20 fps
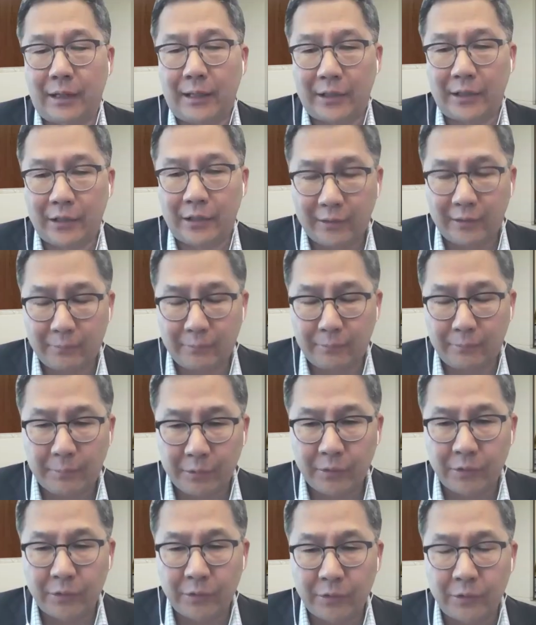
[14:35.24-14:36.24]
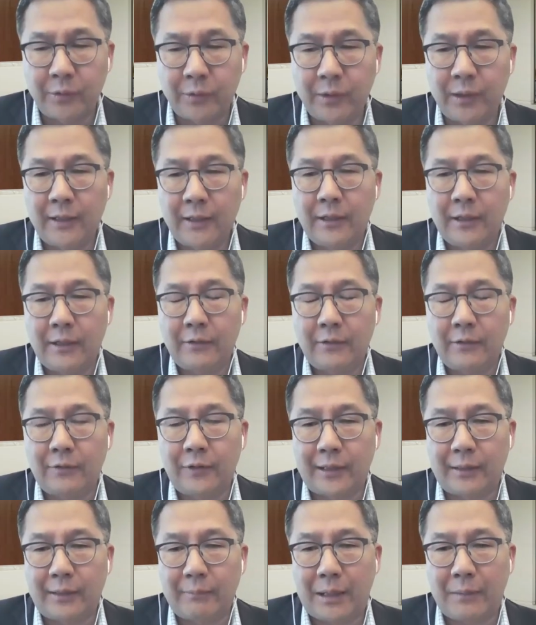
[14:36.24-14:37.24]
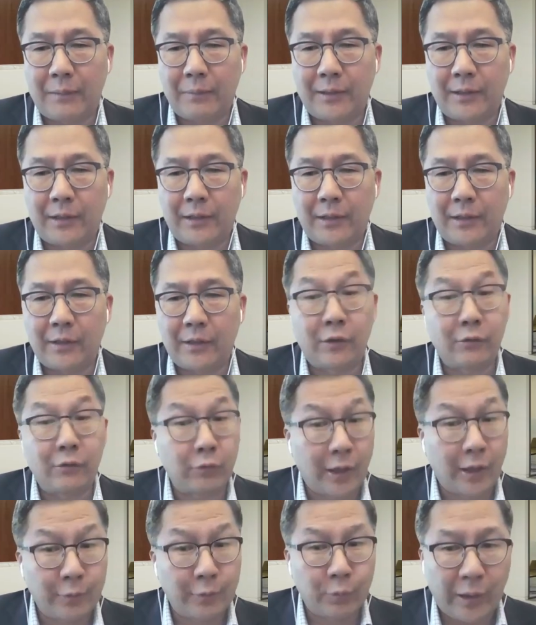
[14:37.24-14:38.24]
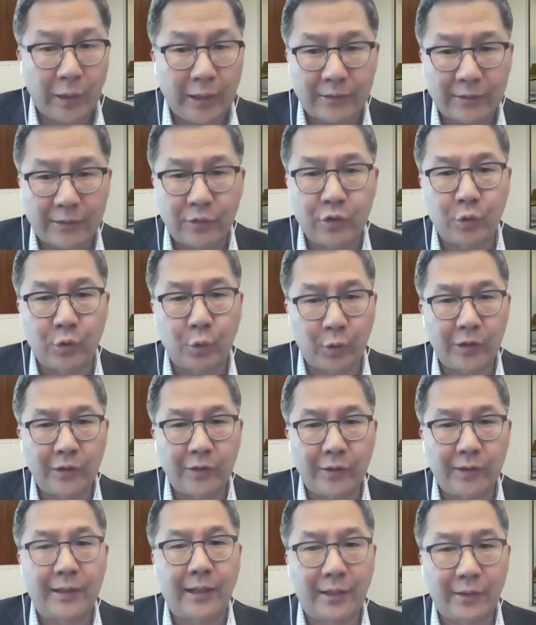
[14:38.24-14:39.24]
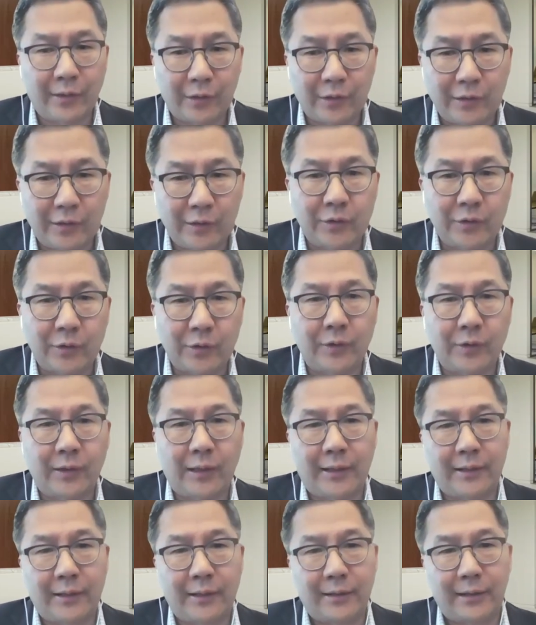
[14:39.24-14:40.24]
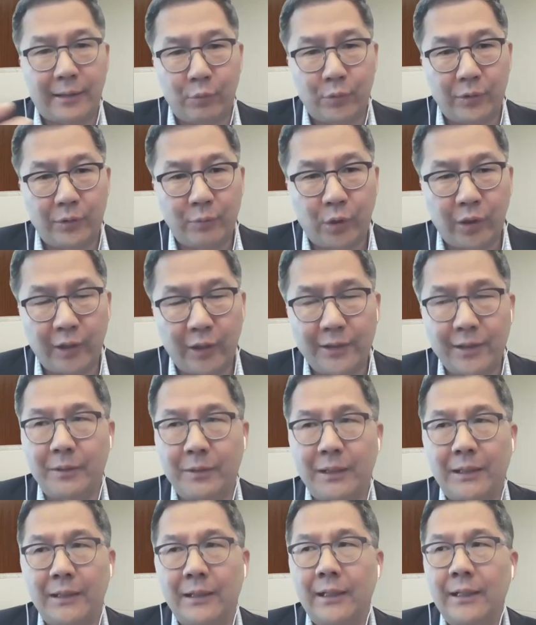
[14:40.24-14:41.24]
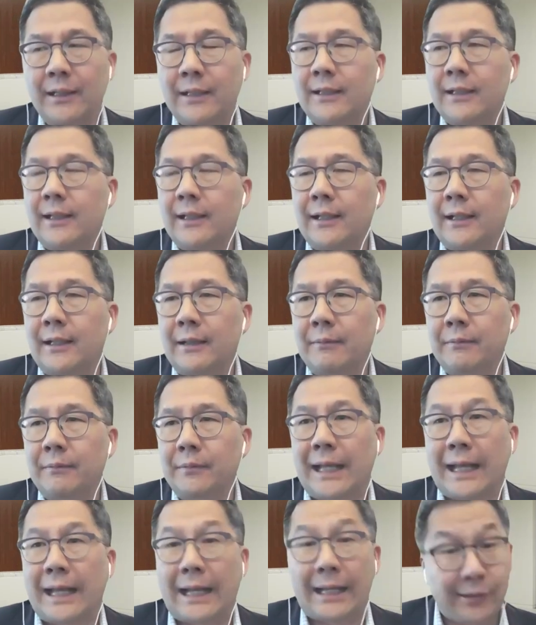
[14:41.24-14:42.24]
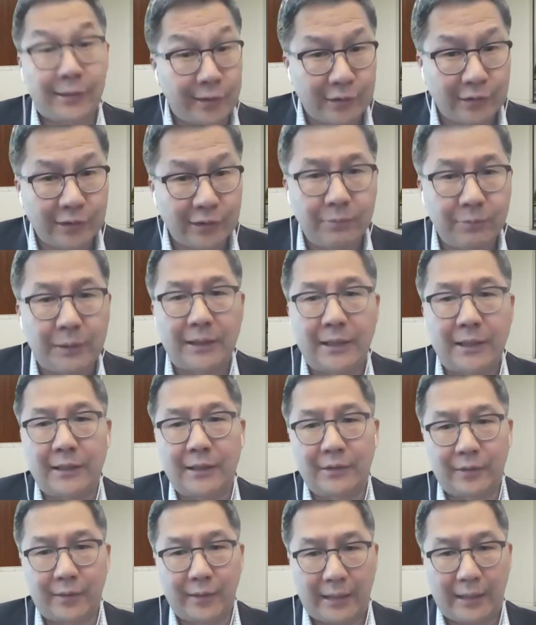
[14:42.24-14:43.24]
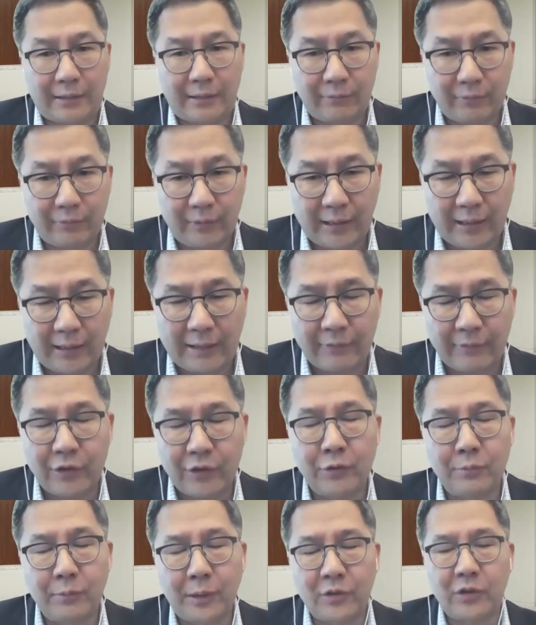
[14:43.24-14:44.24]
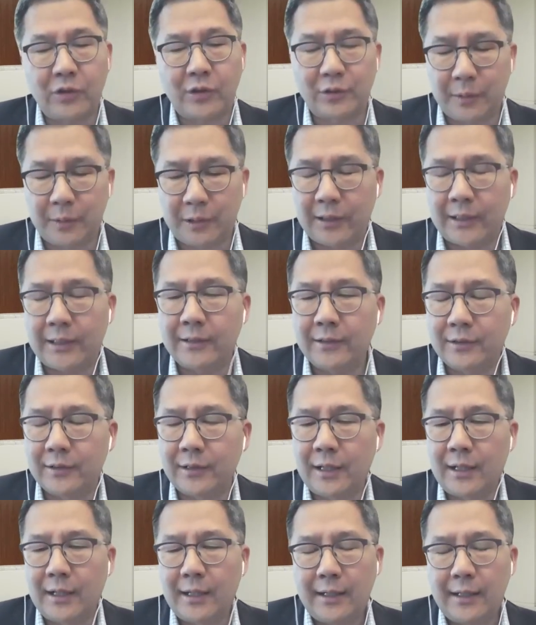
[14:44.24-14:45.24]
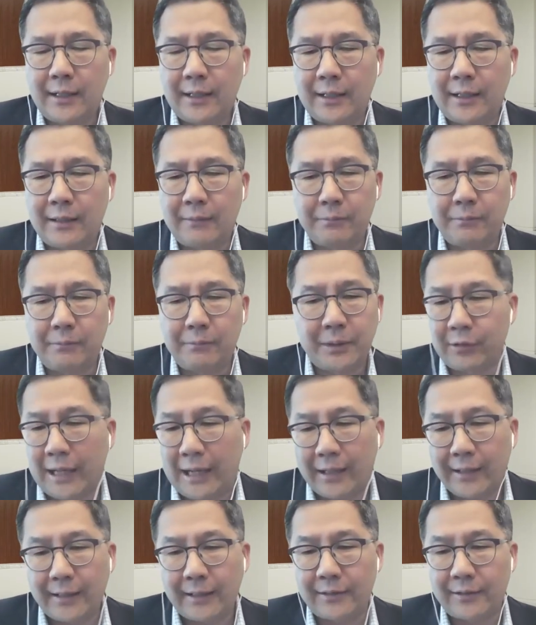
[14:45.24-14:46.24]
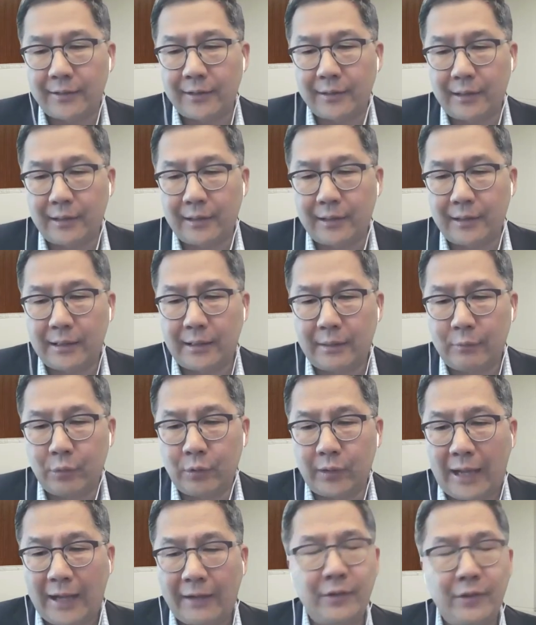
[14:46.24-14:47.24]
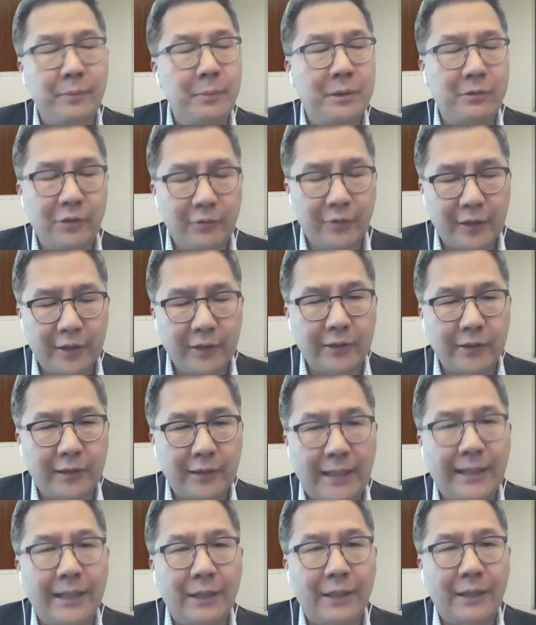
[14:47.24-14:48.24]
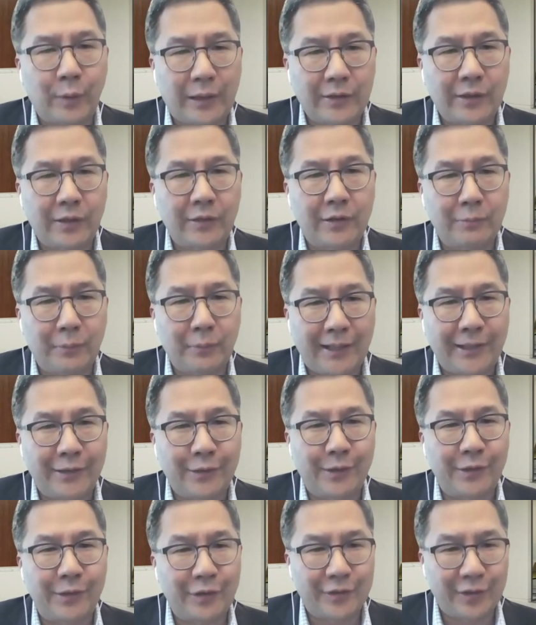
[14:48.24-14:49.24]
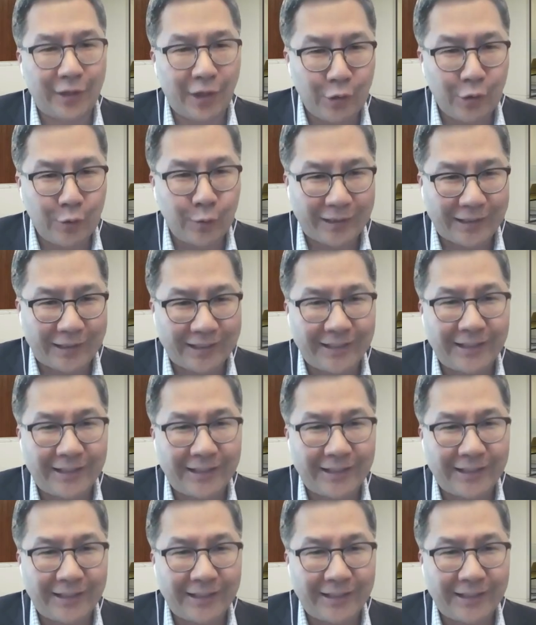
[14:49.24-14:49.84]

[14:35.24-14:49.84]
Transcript: know that people who feel that maybe their runway is shorter than others, or that they wouldn't want to be canceled because they have too much experience. But the reality is it will have to be revealed anyway. So you might as well just own it.